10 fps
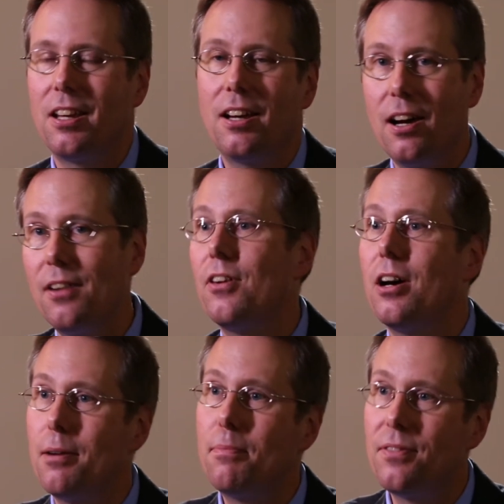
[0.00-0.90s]
of
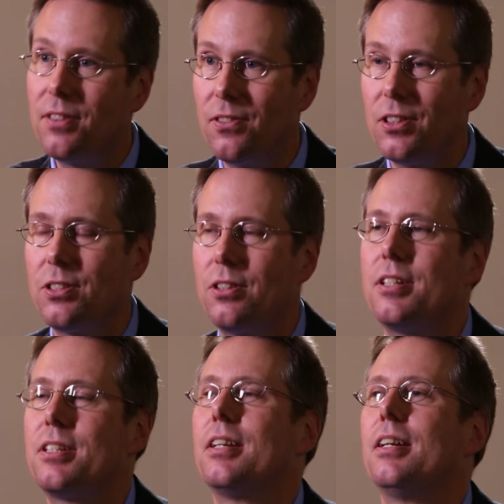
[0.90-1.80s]
a number of different
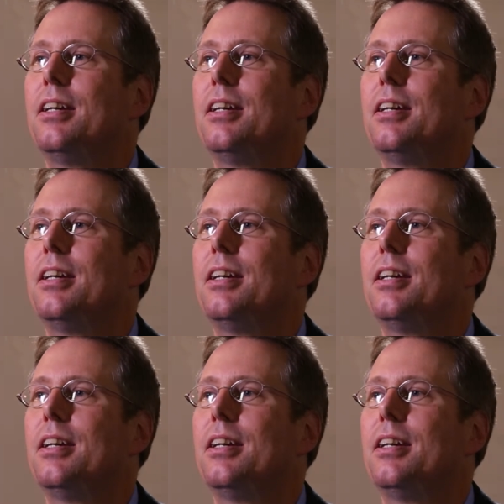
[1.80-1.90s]
sorts,